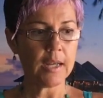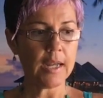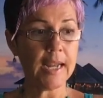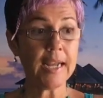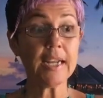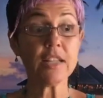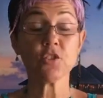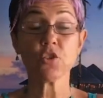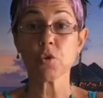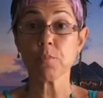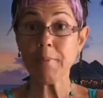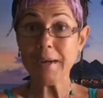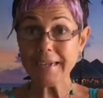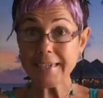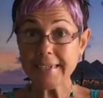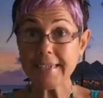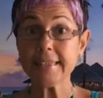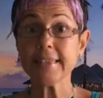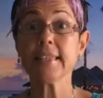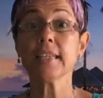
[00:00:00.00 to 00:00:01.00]

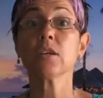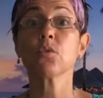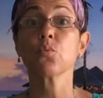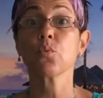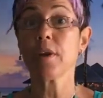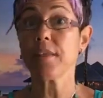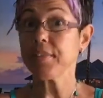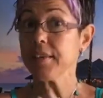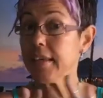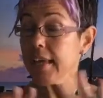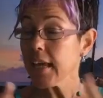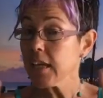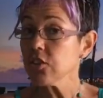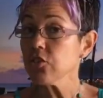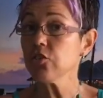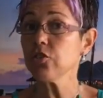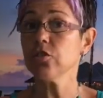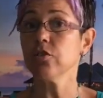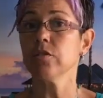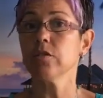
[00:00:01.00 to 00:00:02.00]
electromagnetic
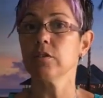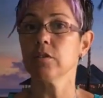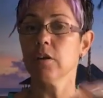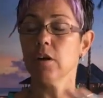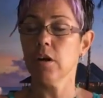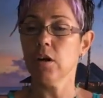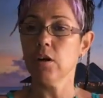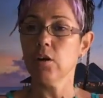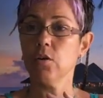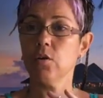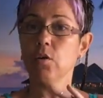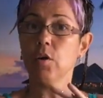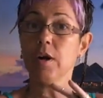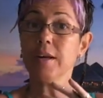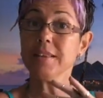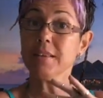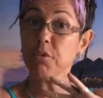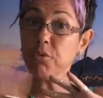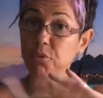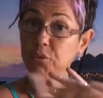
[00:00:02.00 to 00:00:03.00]
radiation,
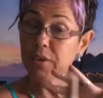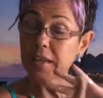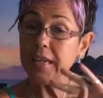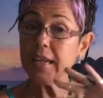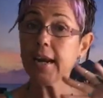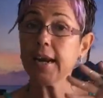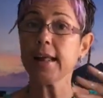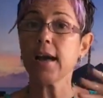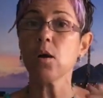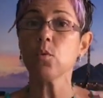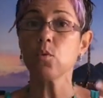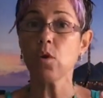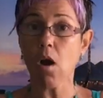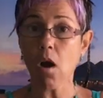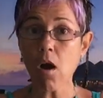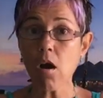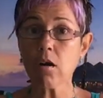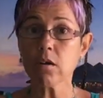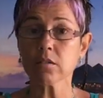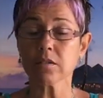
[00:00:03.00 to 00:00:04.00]
the field around
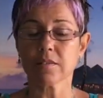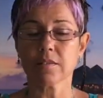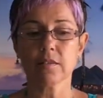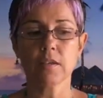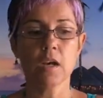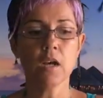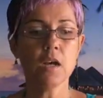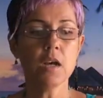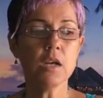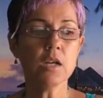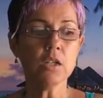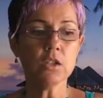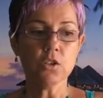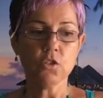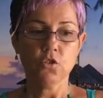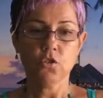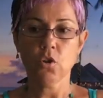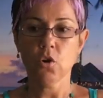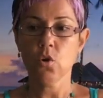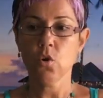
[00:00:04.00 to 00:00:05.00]
us.
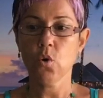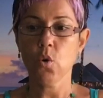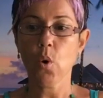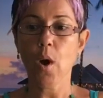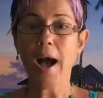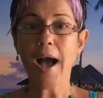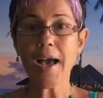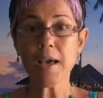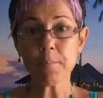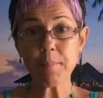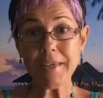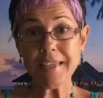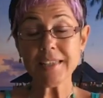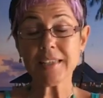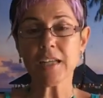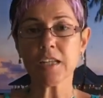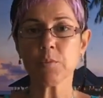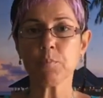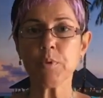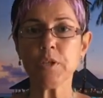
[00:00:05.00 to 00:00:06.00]
So I made
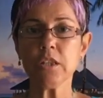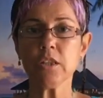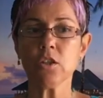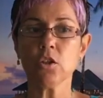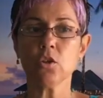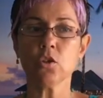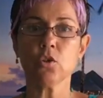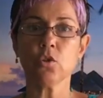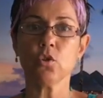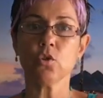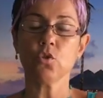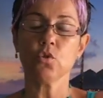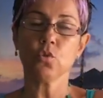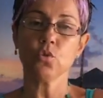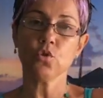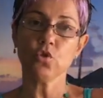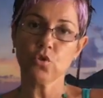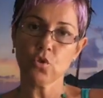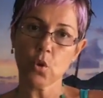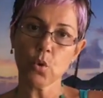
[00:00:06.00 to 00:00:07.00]
that video to
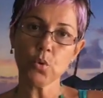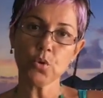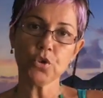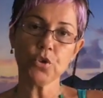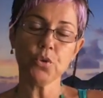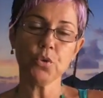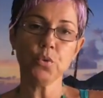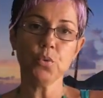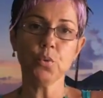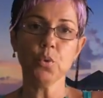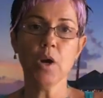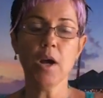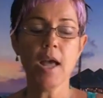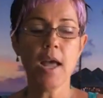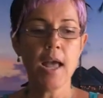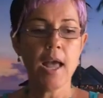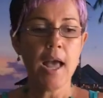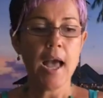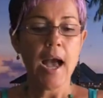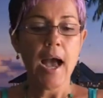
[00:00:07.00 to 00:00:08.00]
show you.
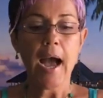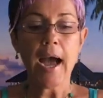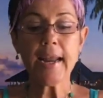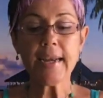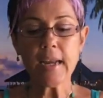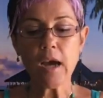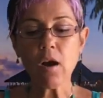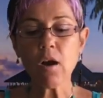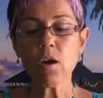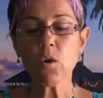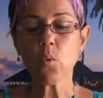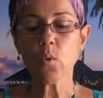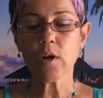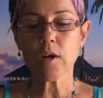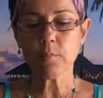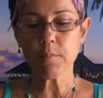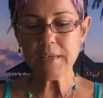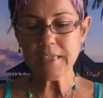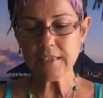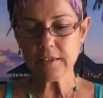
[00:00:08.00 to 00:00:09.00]
And now I want
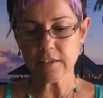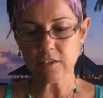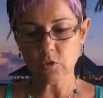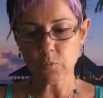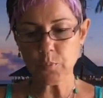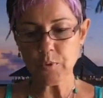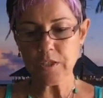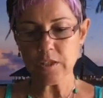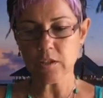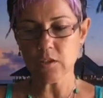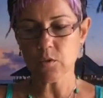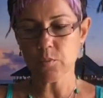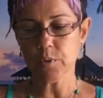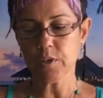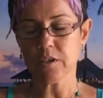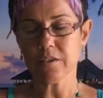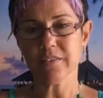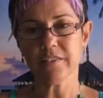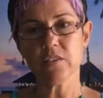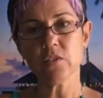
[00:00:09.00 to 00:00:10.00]
to make this video
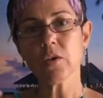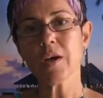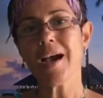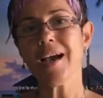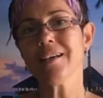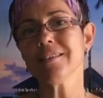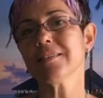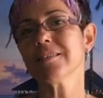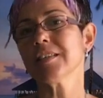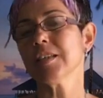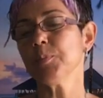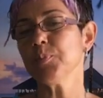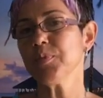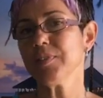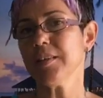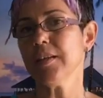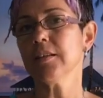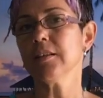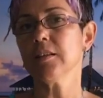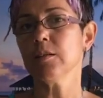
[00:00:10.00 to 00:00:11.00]
because you guys keep
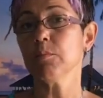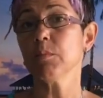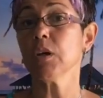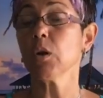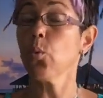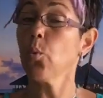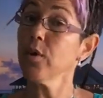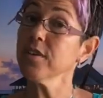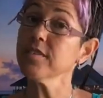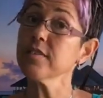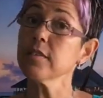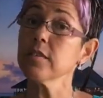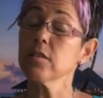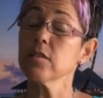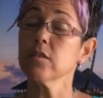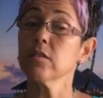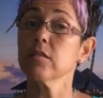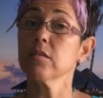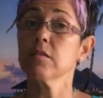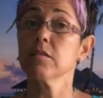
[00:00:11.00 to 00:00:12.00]
sending me
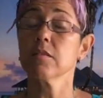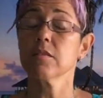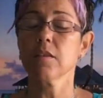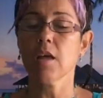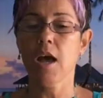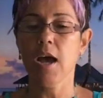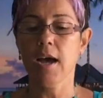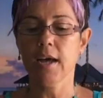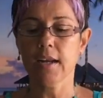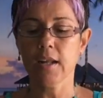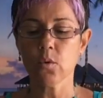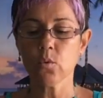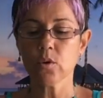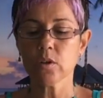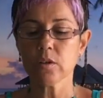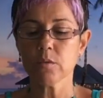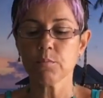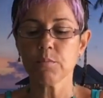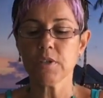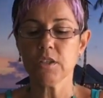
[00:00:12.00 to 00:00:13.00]
questions, and I want
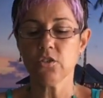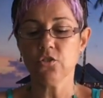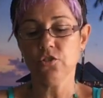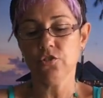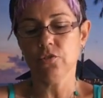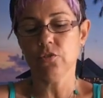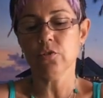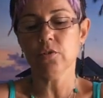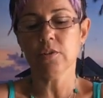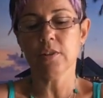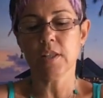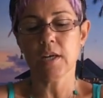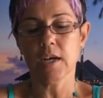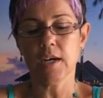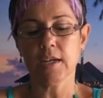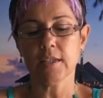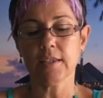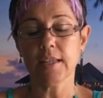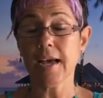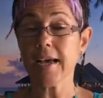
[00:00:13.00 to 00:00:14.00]
to make sure
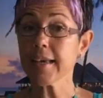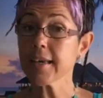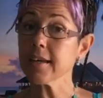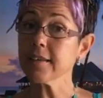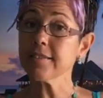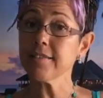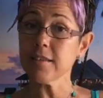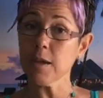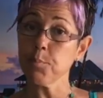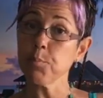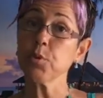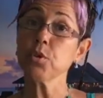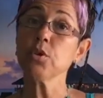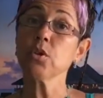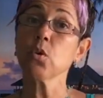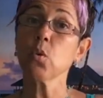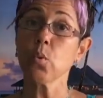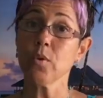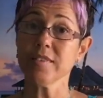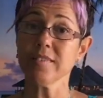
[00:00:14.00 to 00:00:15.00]
that I catch up with your
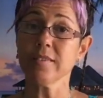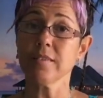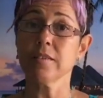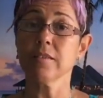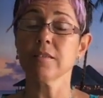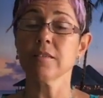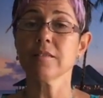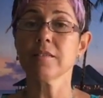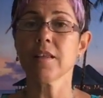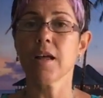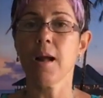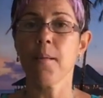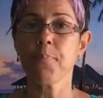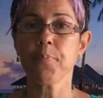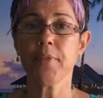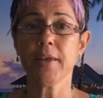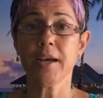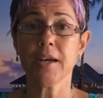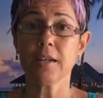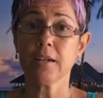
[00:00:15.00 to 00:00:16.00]
questions, and
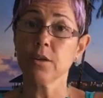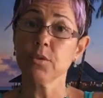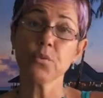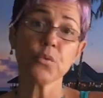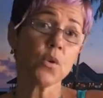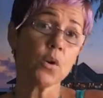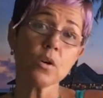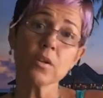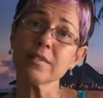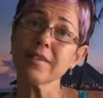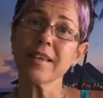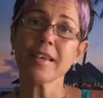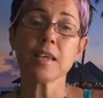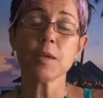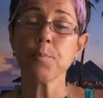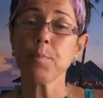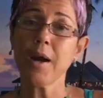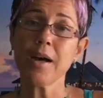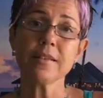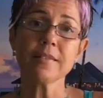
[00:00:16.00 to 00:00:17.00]
then of course I
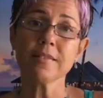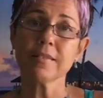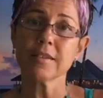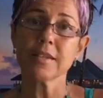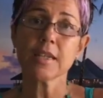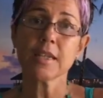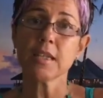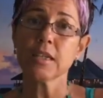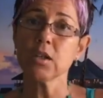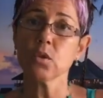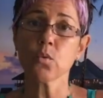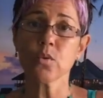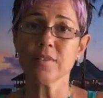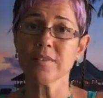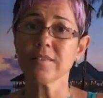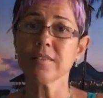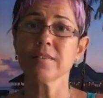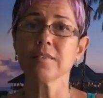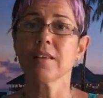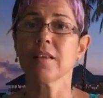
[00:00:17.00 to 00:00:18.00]
keep answering any
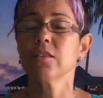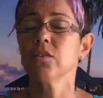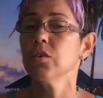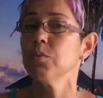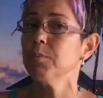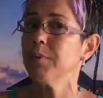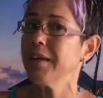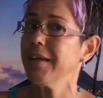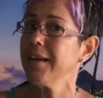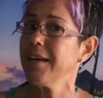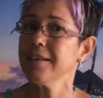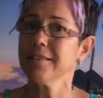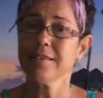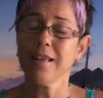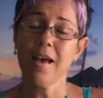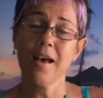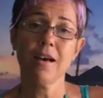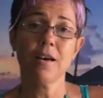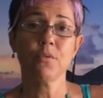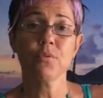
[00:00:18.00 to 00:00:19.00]
questions that you might guys
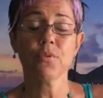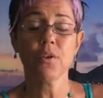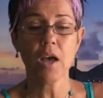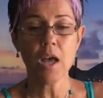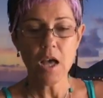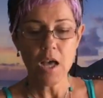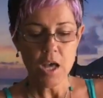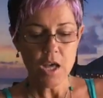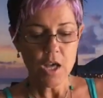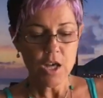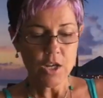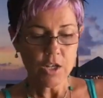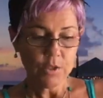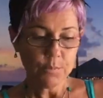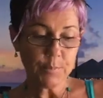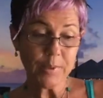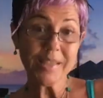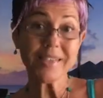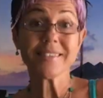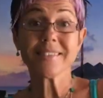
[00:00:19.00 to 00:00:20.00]
have,
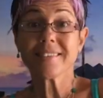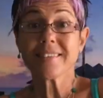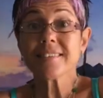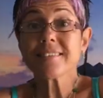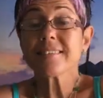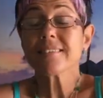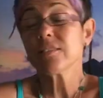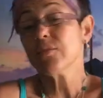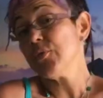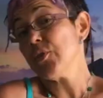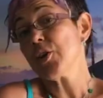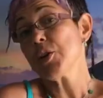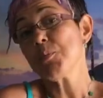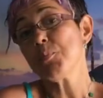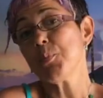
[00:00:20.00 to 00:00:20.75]
because this is very